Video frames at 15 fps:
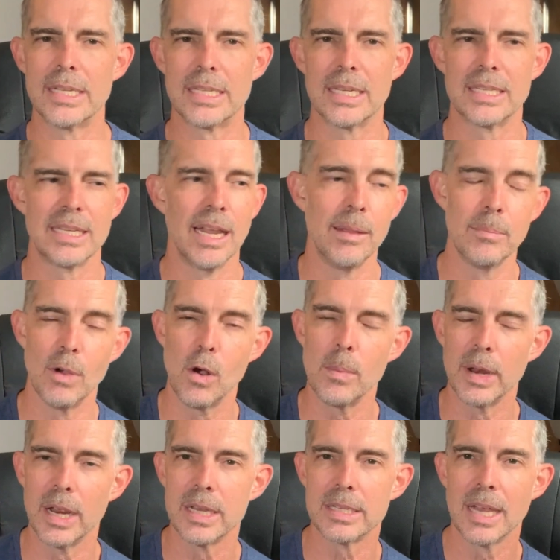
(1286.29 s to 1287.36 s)
It's the same
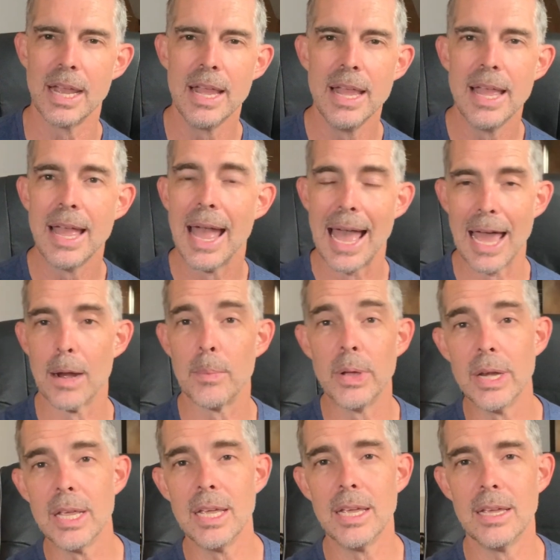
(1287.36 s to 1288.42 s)
moment as Adam
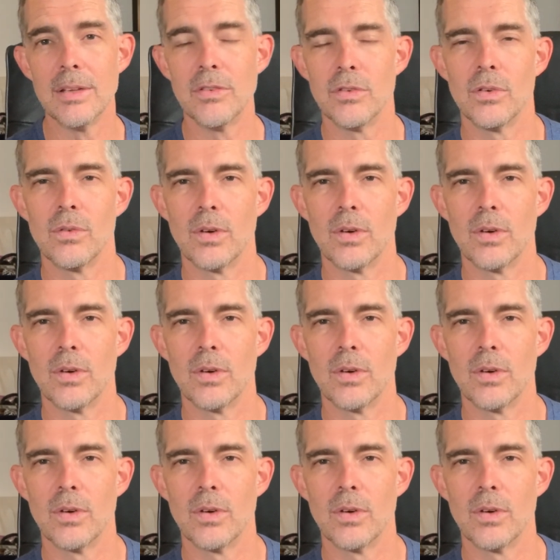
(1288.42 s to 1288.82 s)
and Eve,